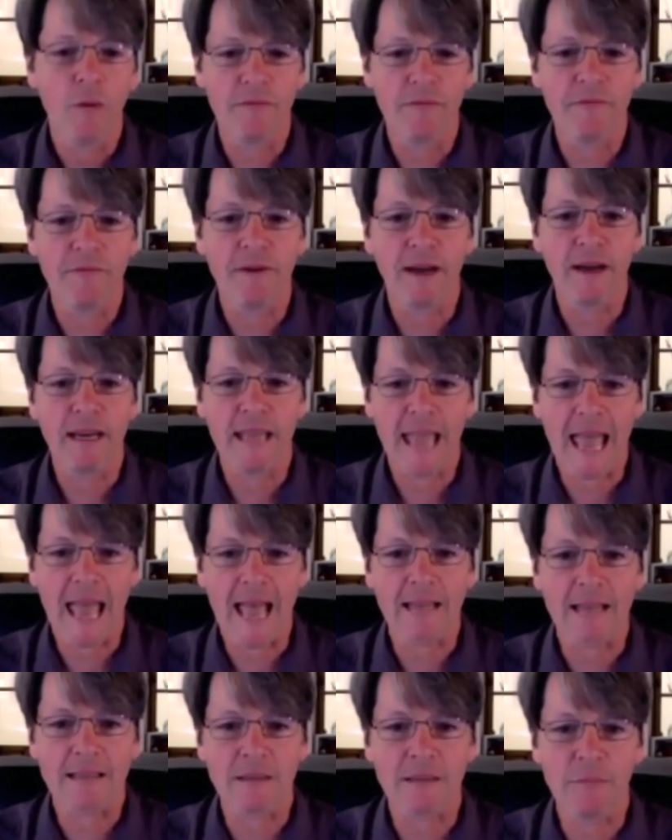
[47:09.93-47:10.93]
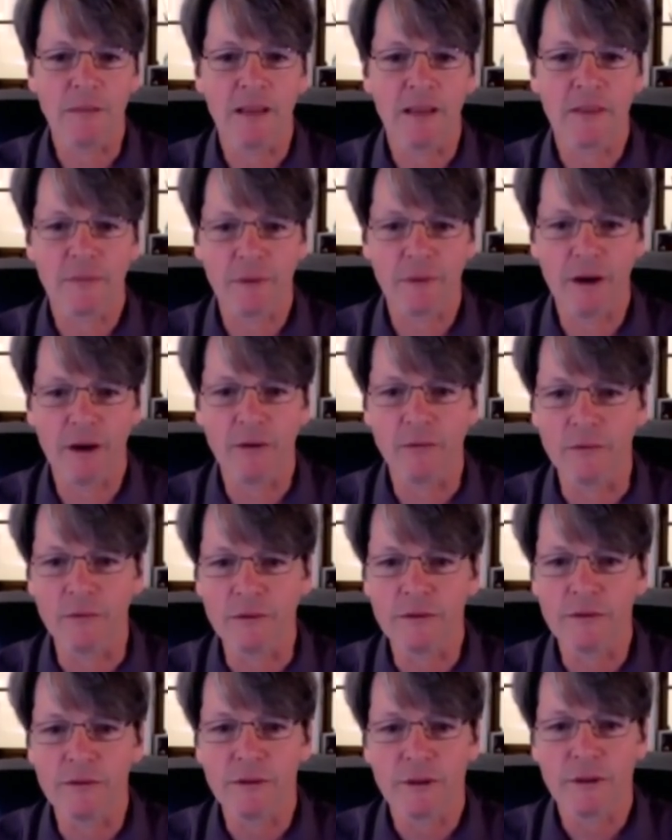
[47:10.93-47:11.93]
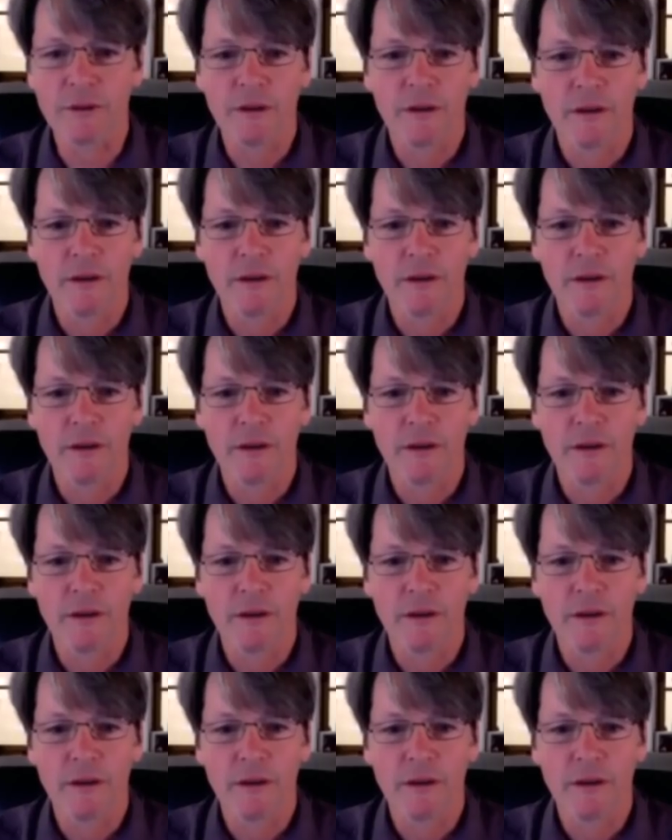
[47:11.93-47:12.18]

with funny hats and big thrones.